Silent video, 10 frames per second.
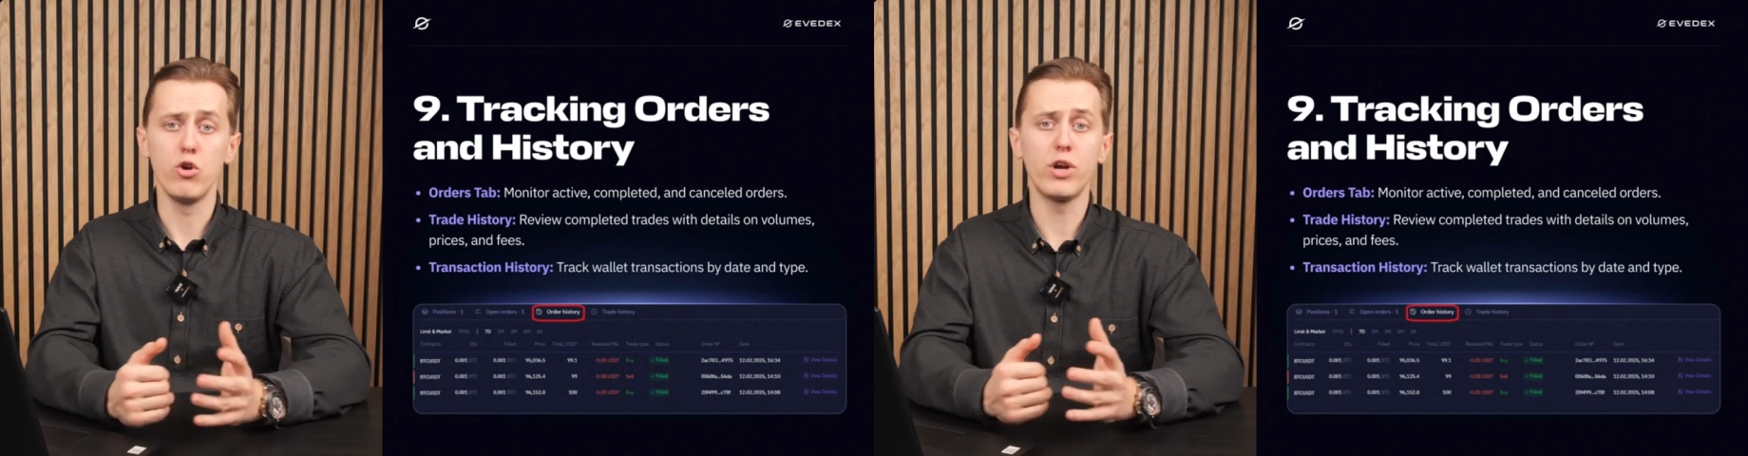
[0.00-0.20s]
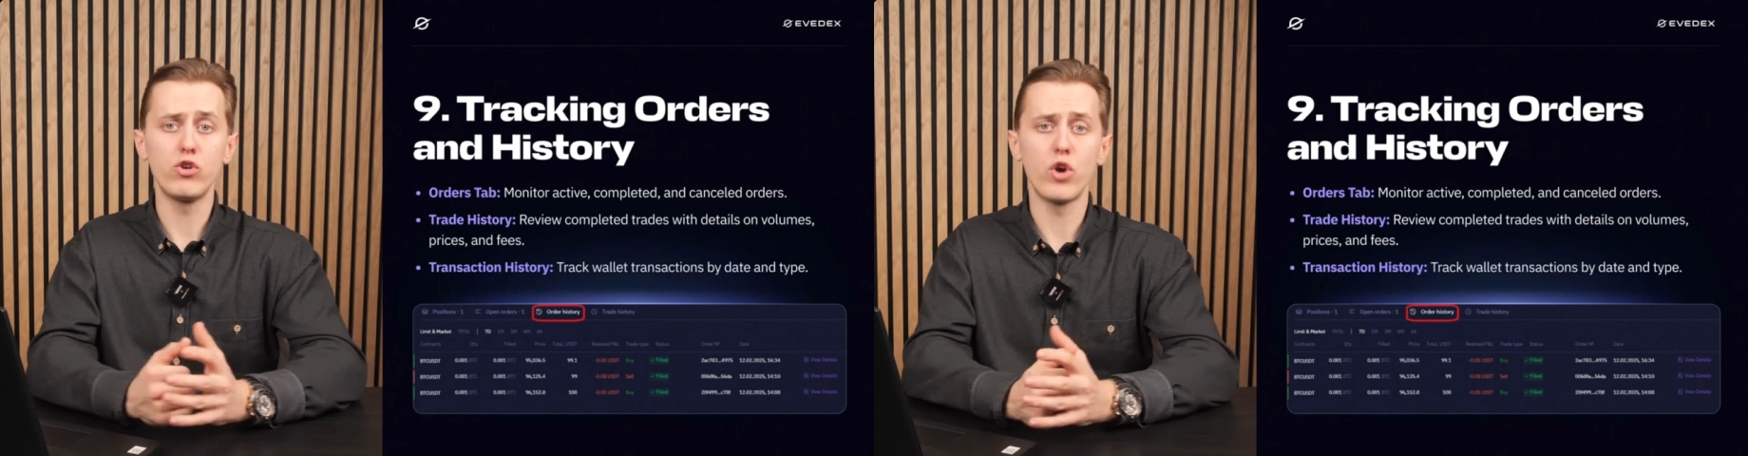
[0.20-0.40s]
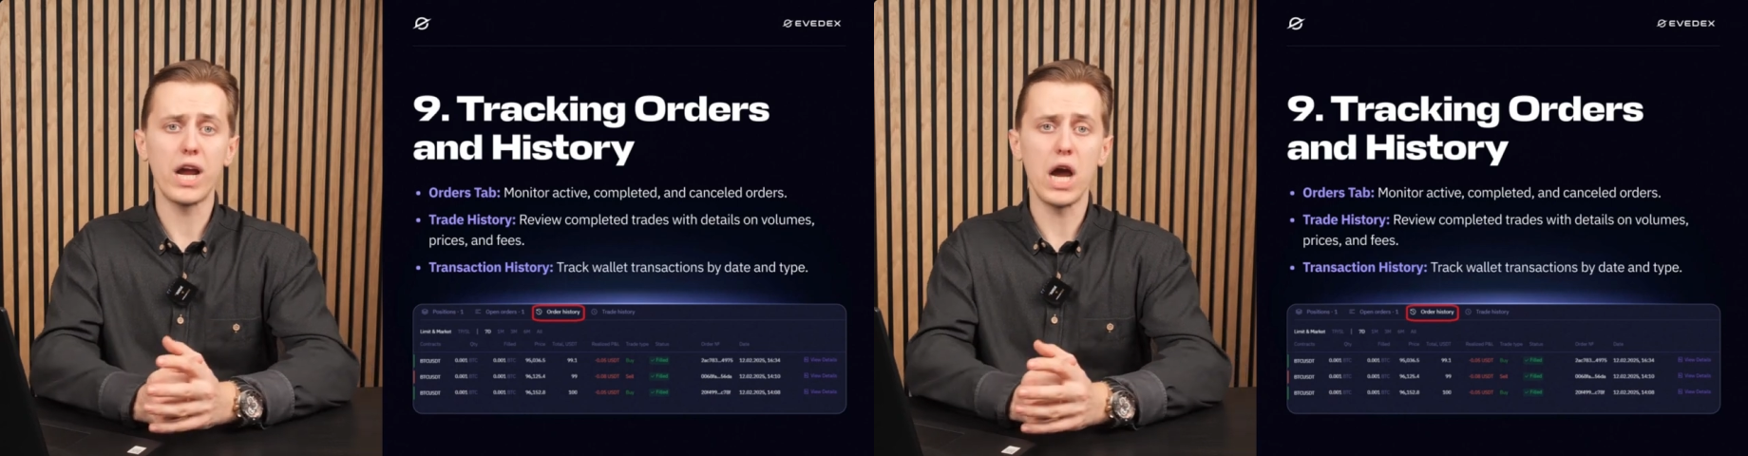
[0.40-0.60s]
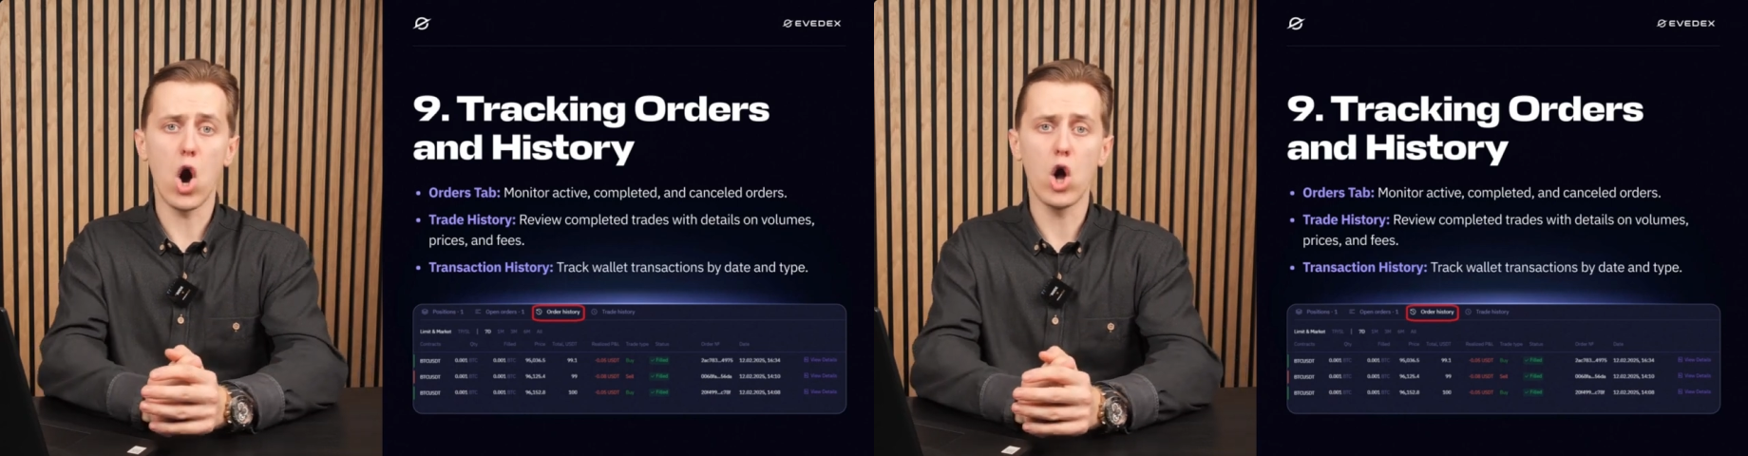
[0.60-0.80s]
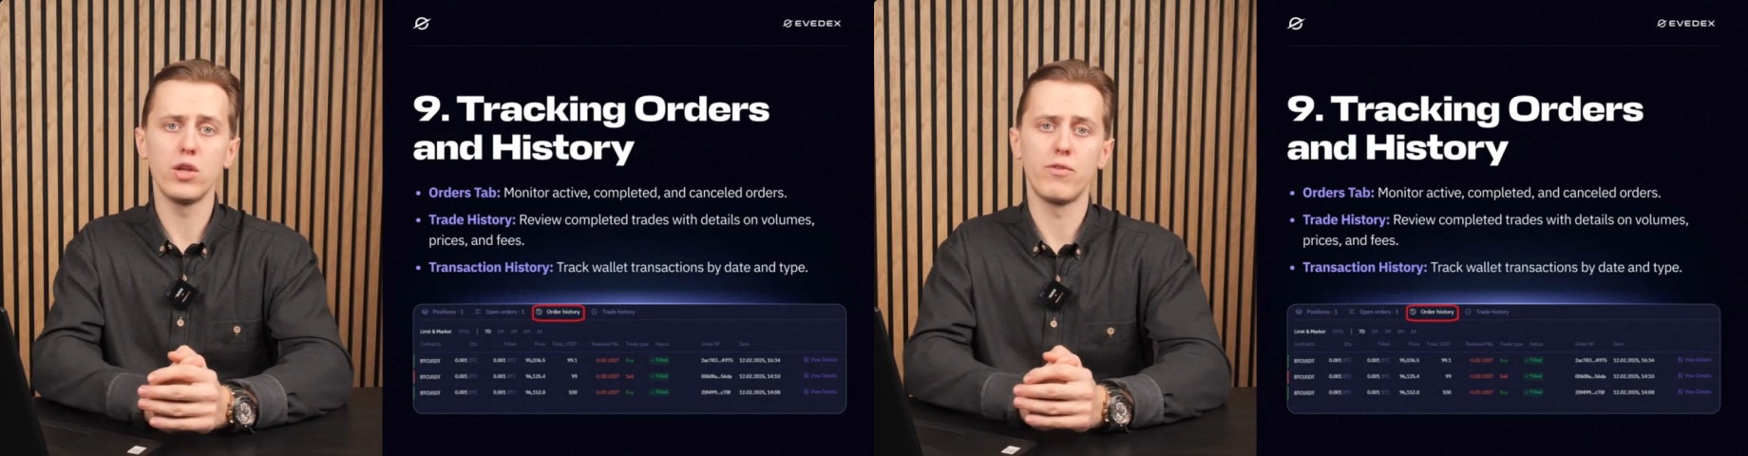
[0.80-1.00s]
You can track
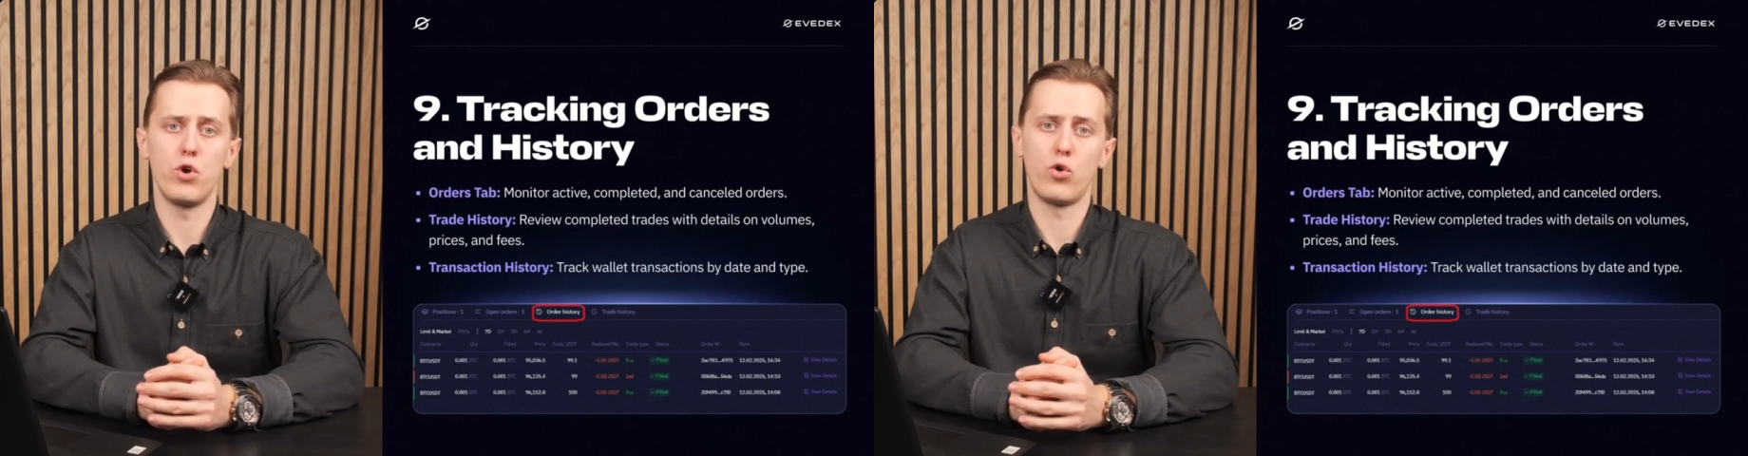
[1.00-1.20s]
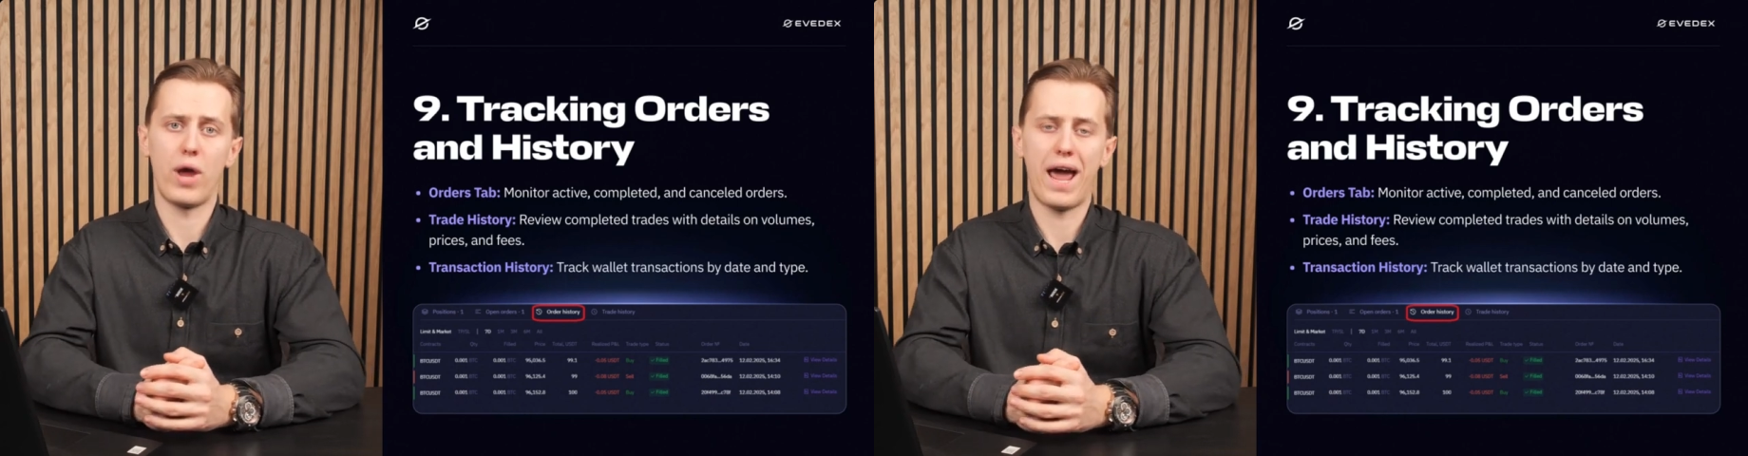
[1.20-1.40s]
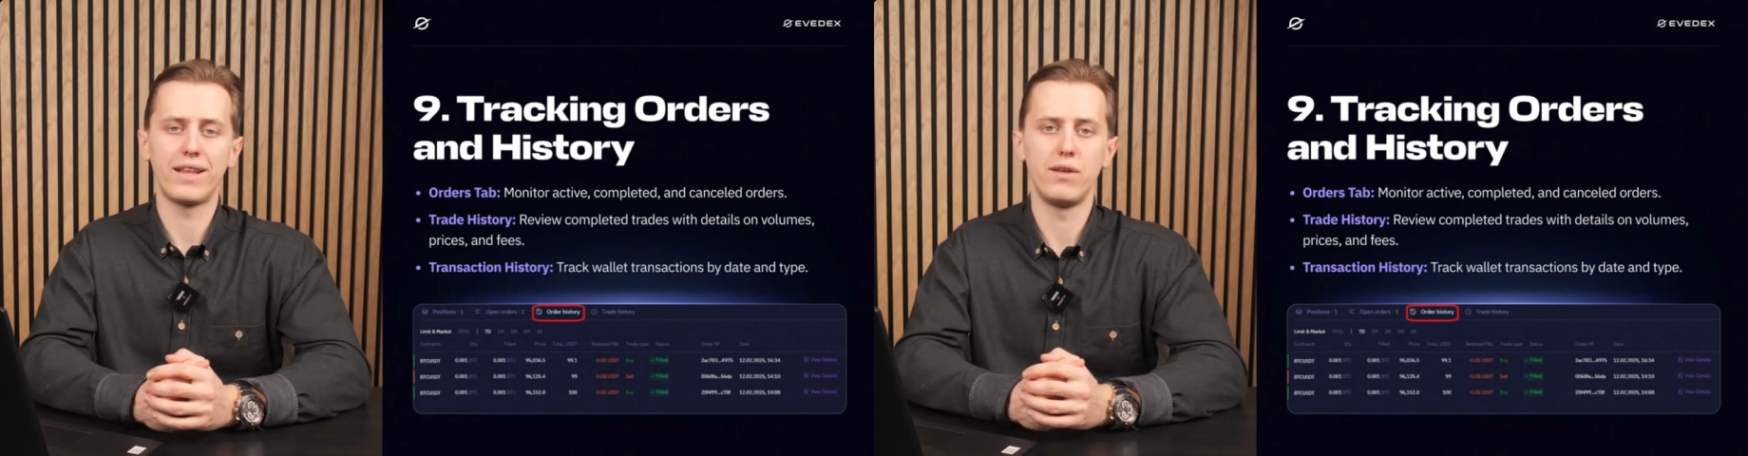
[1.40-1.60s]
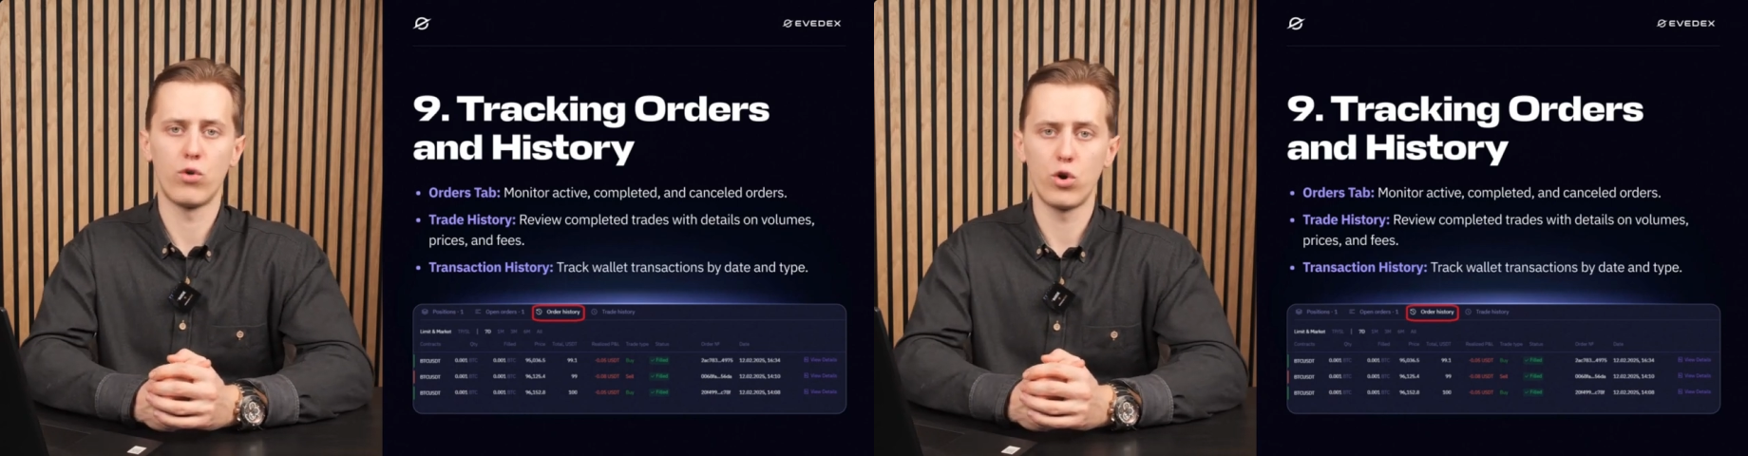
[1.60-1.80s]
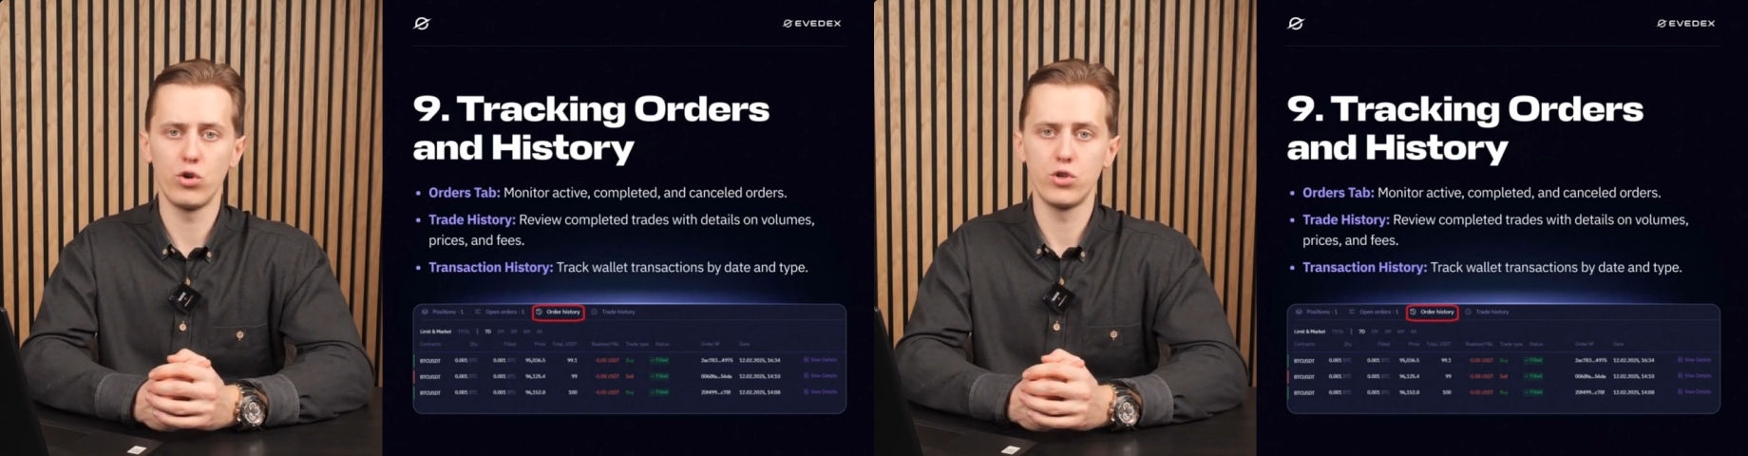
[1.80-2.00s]
all of your
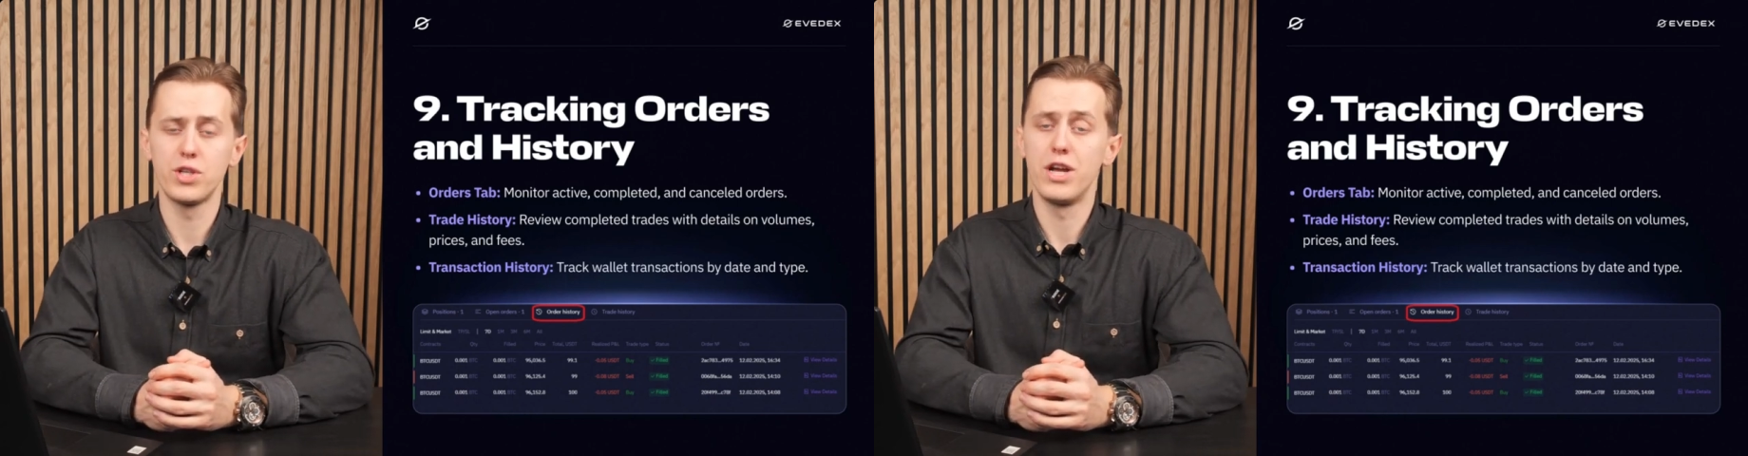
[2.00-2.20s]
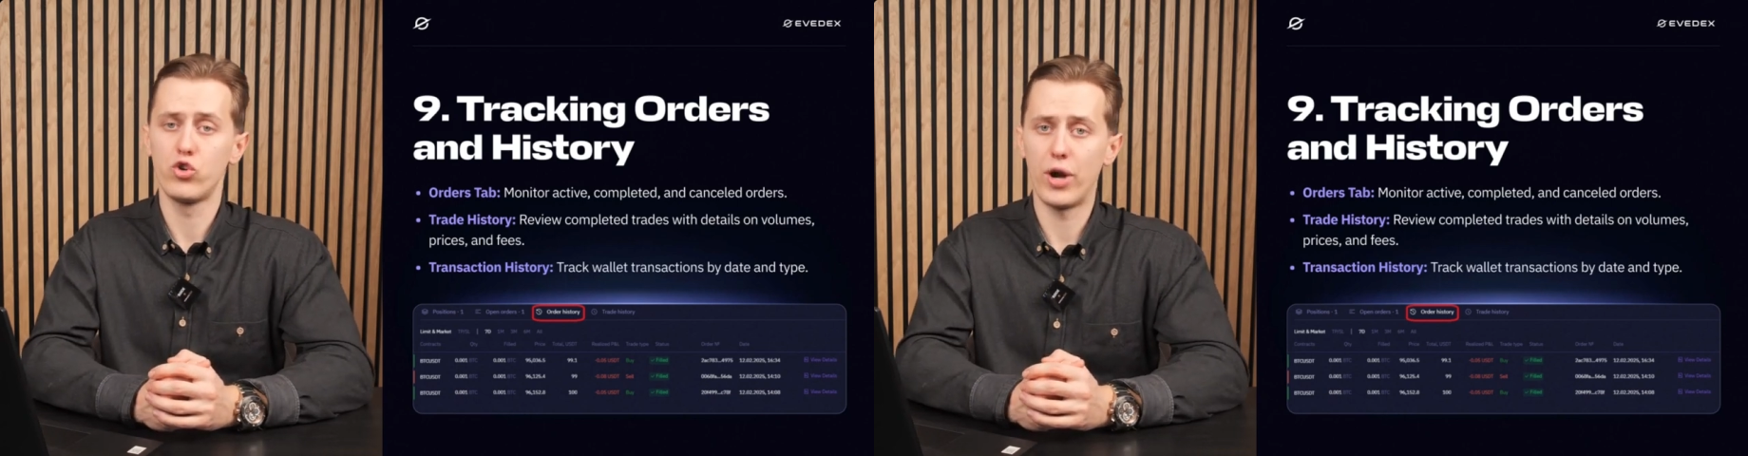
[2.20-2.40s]
active orders,